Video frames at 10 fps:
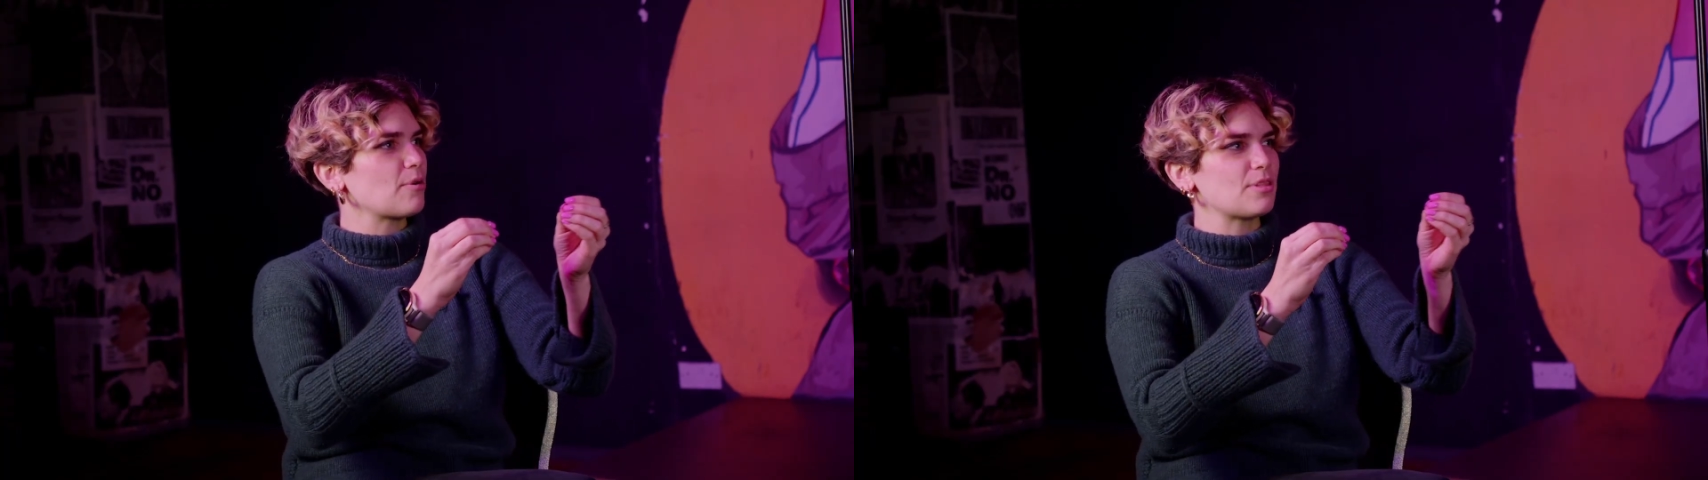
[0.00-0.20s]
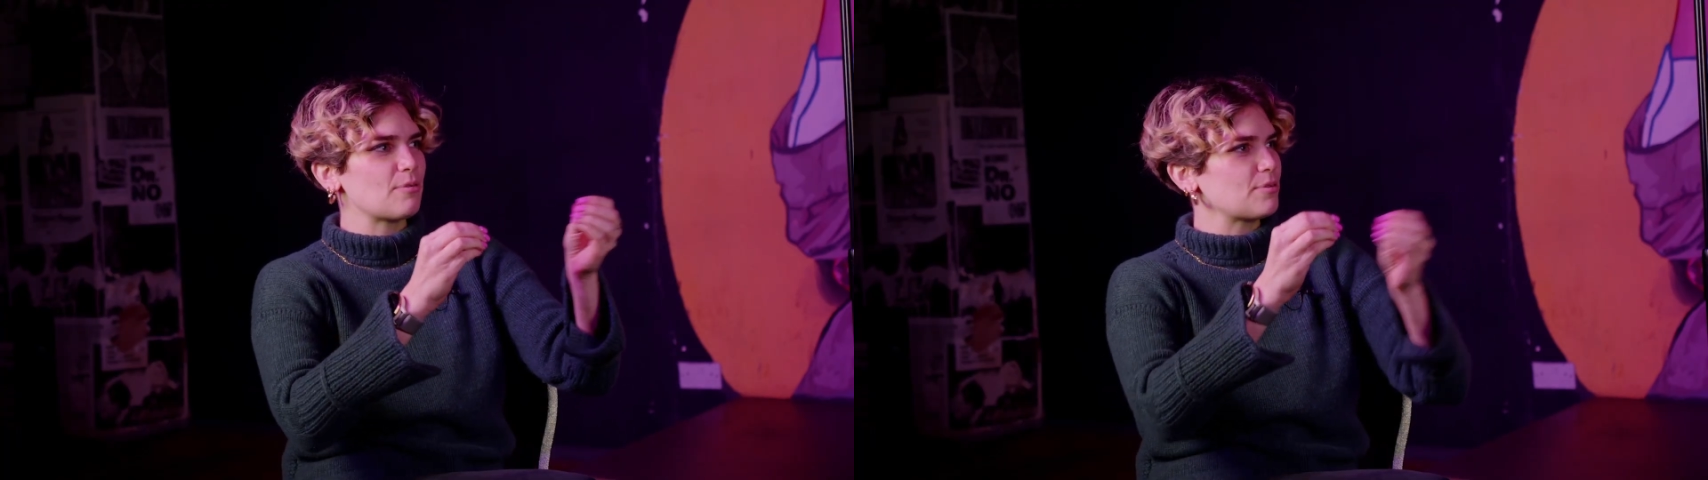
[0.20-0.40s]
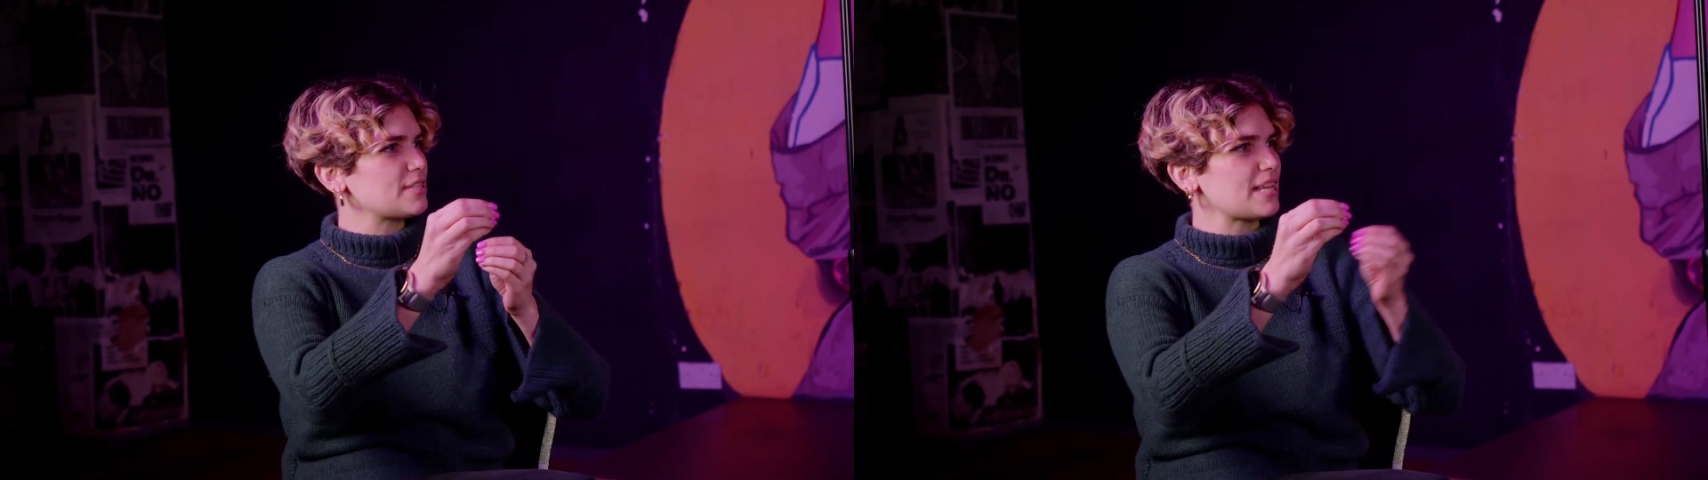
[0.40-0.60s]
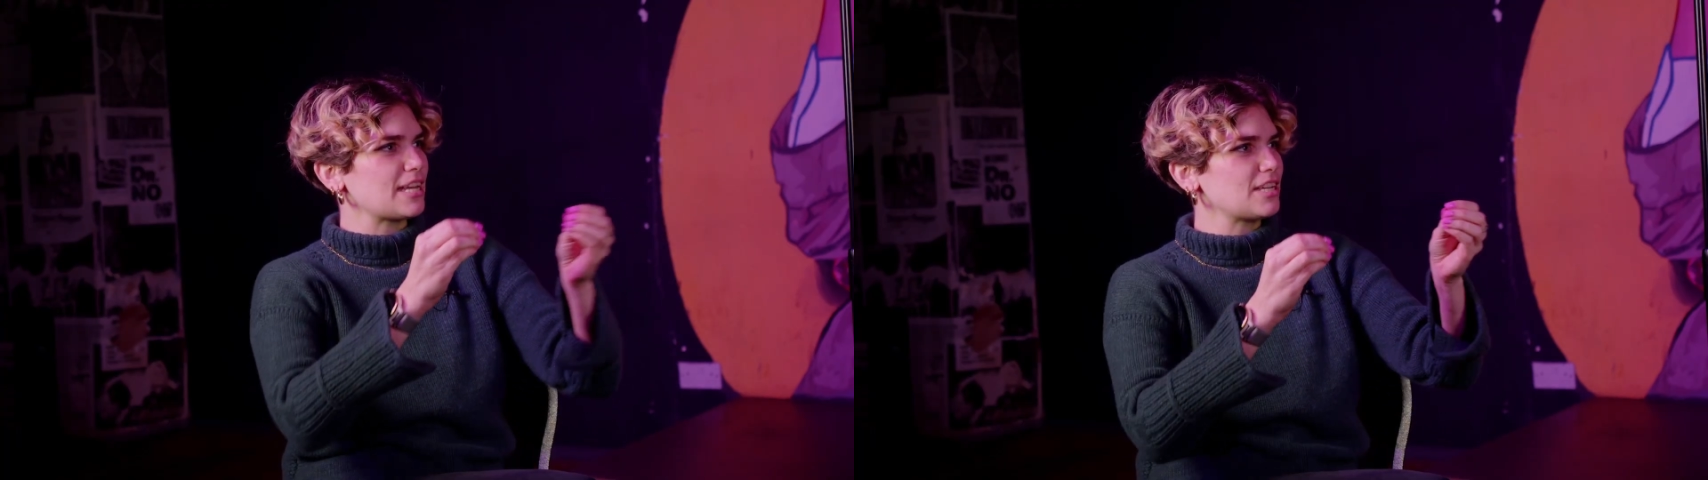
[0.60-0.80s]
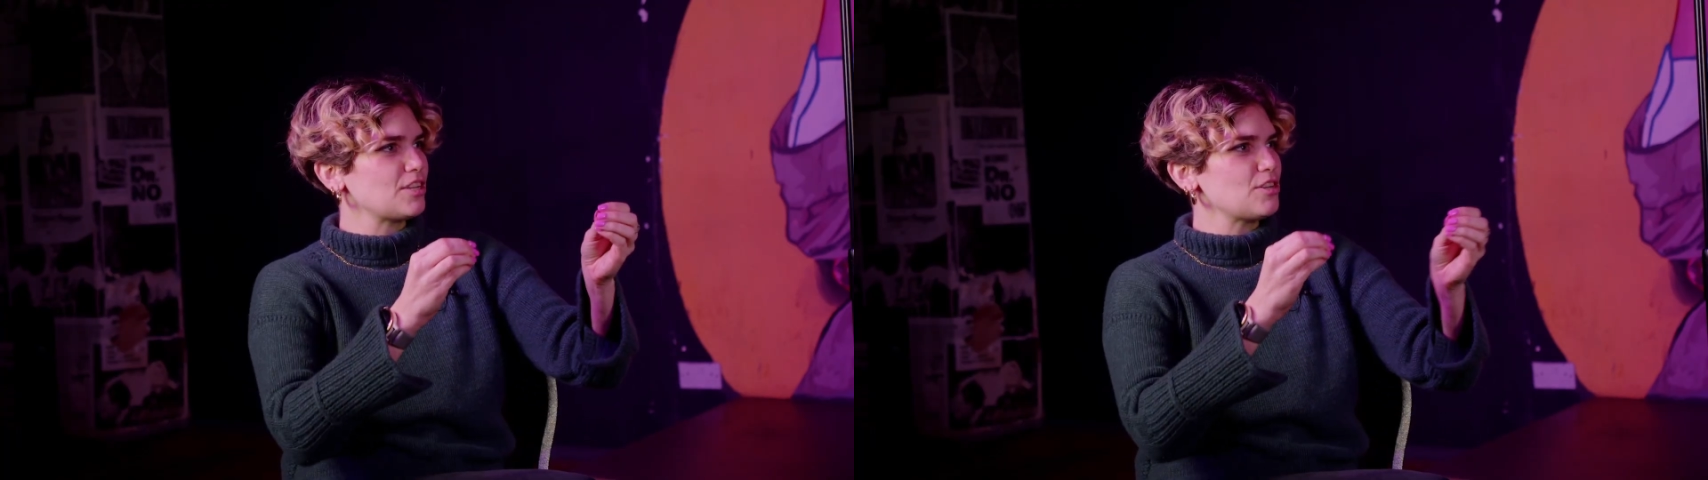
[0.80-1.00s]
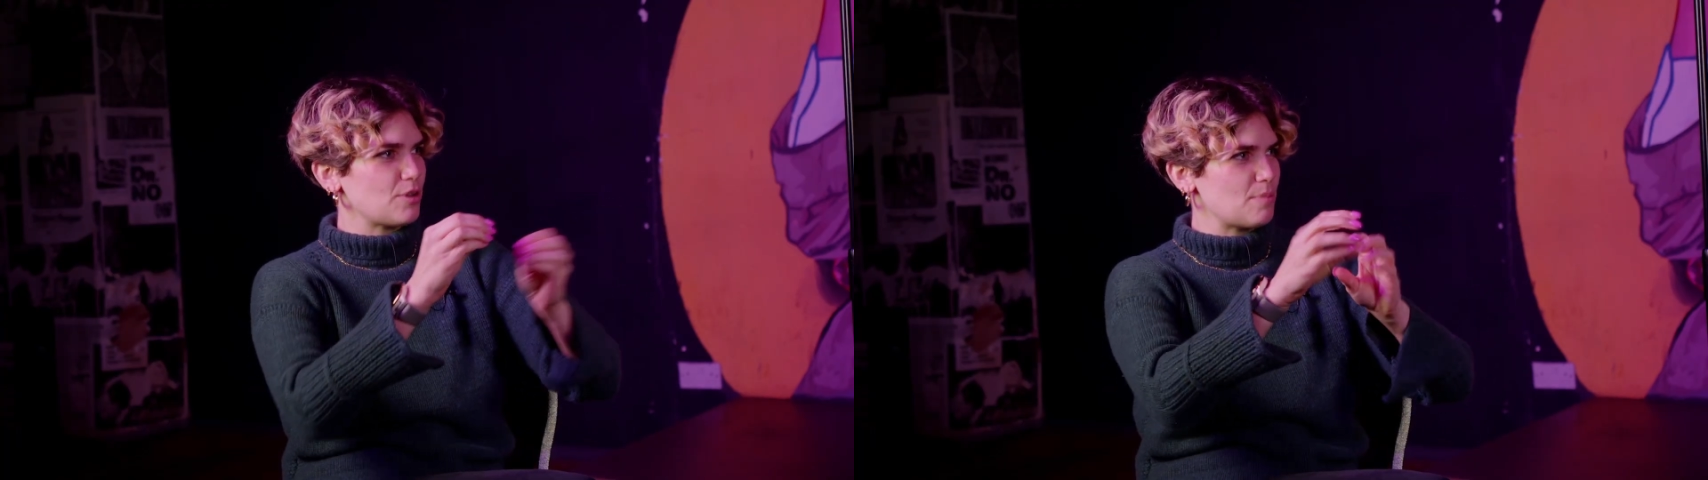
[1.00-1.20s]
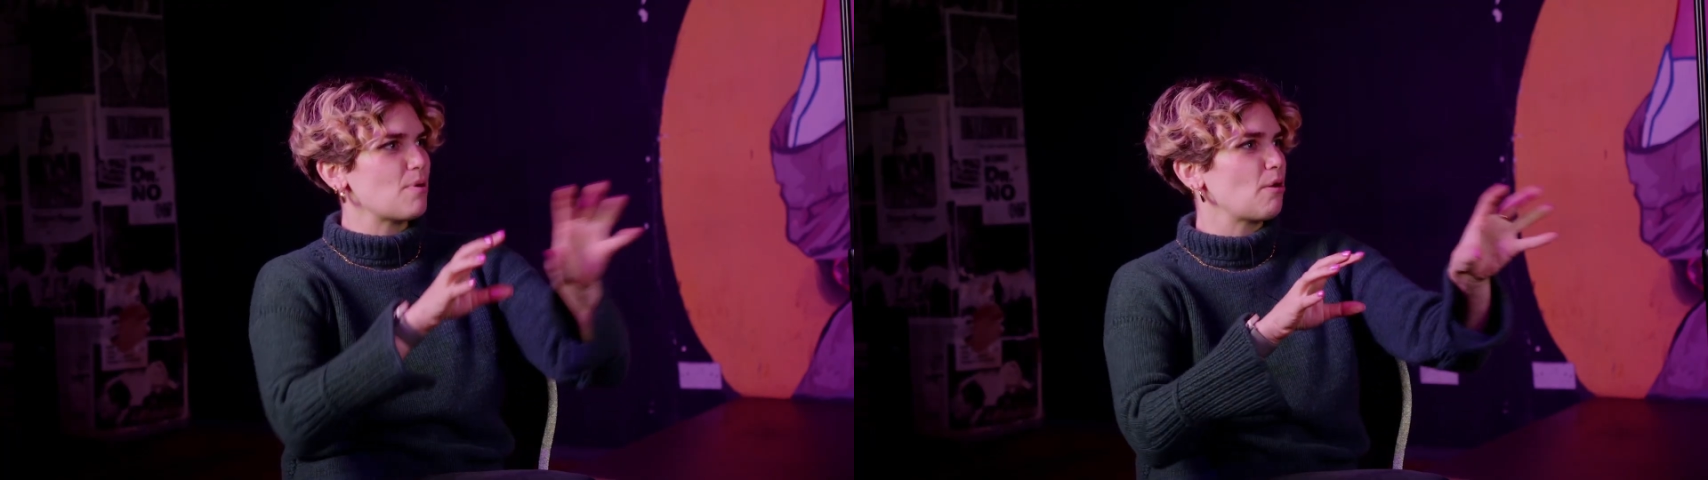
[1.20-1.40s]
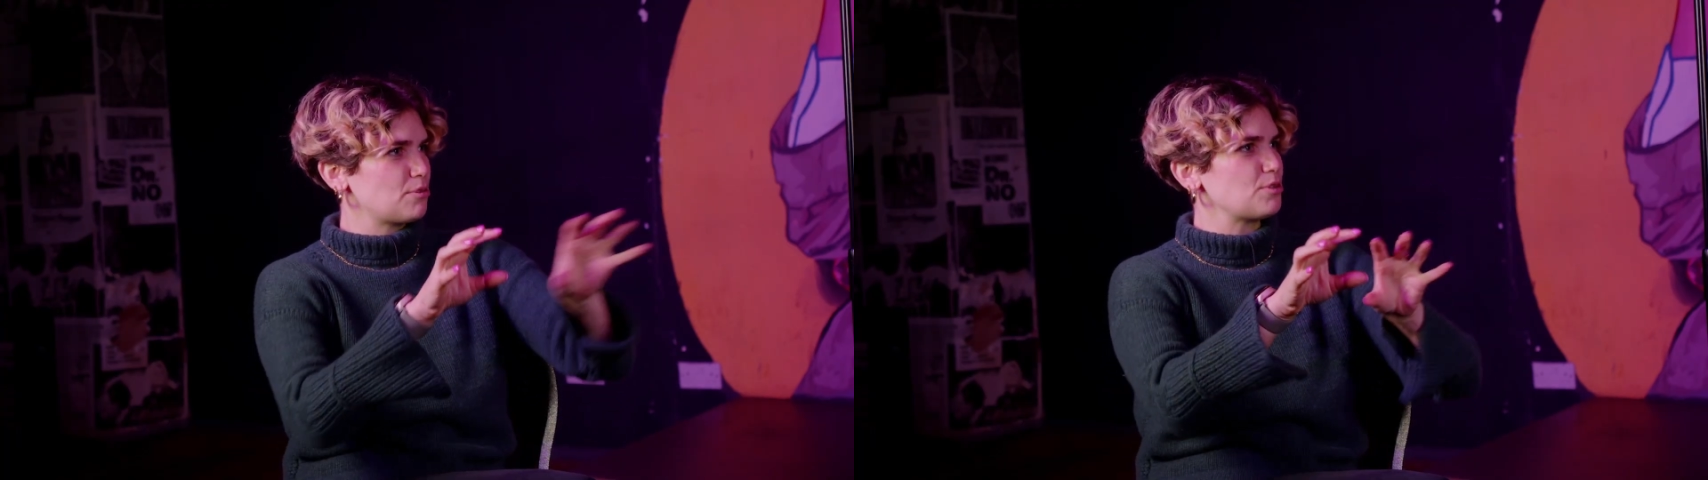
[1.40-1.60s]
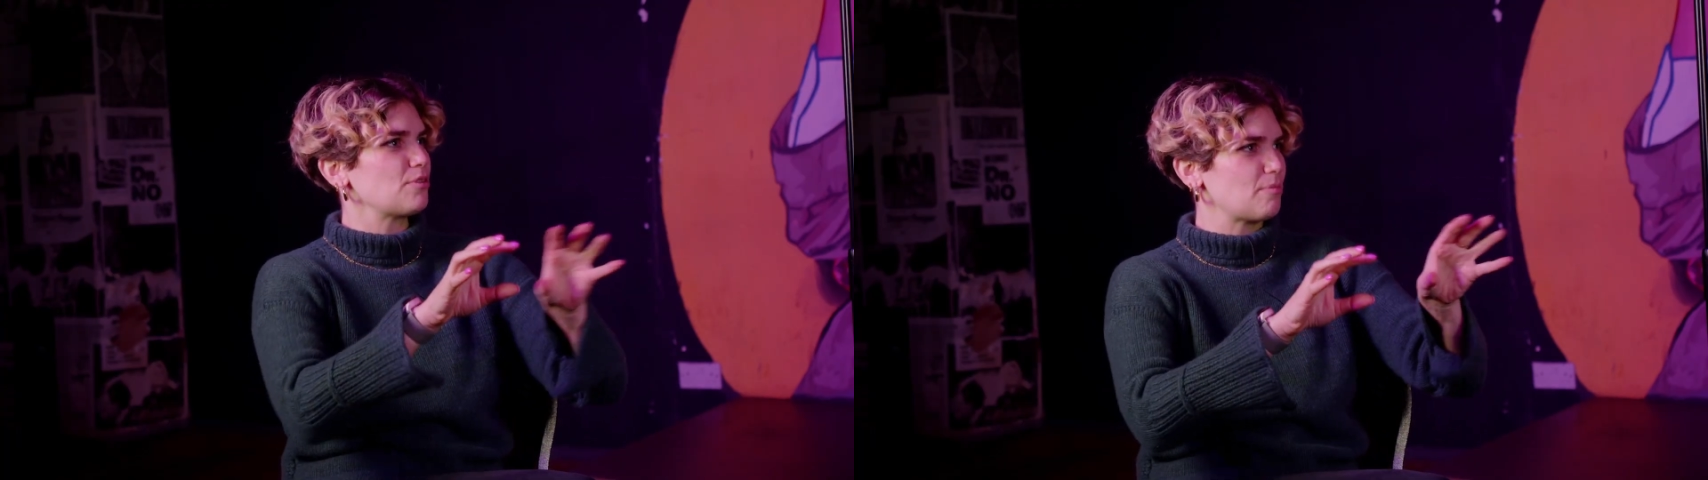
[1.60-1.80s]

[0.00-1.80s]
it's like you can both do them